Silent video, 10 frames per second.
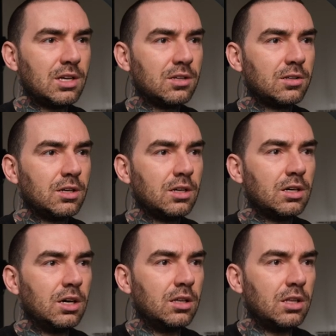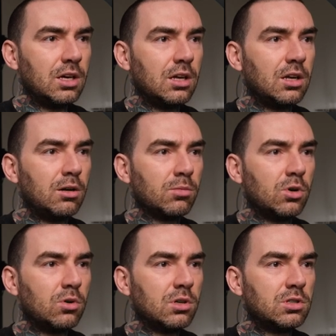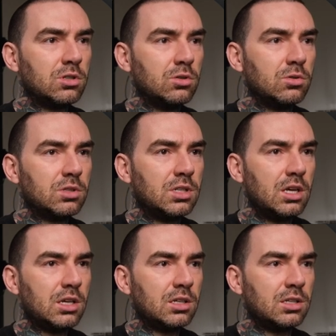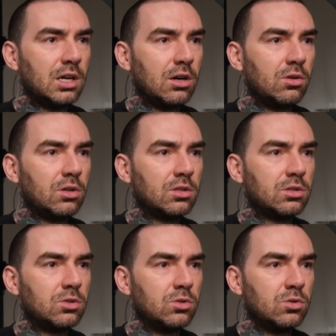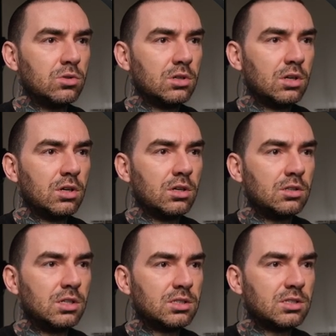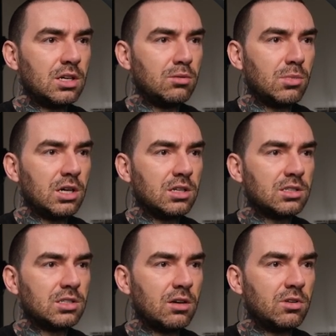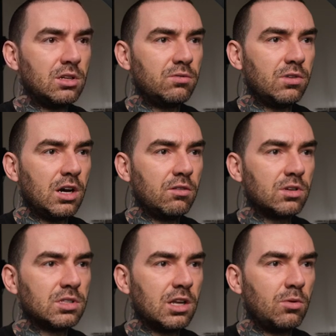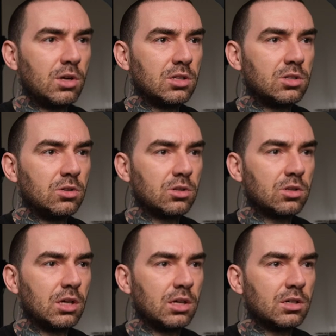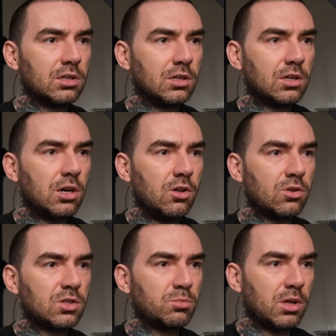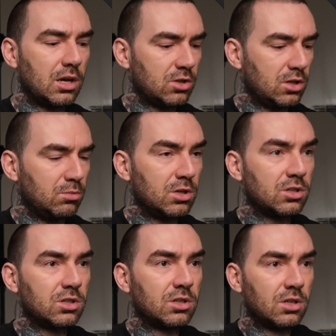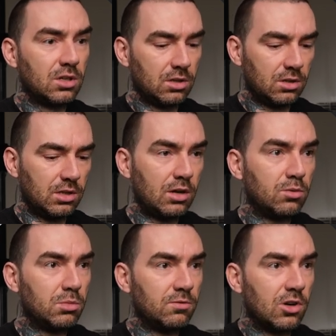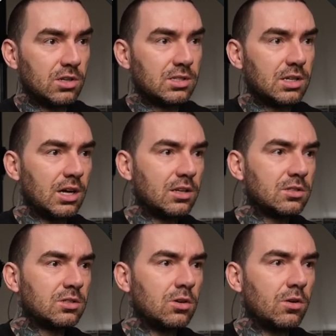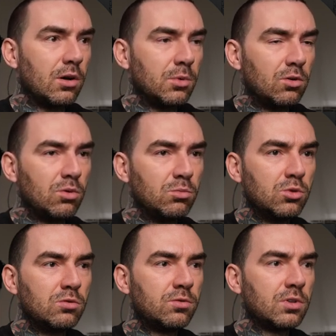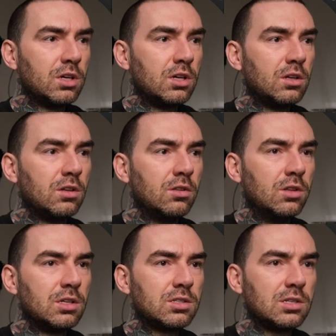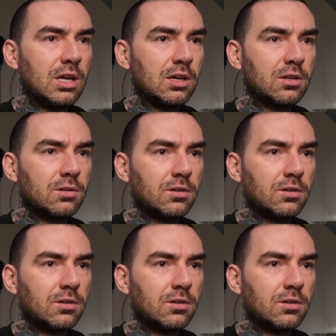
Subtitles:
it. And then I'm going to take it down to, let's say, -75, because I don't want it to look like a color splash image. That would be very sad. So I'm going to remove this setting.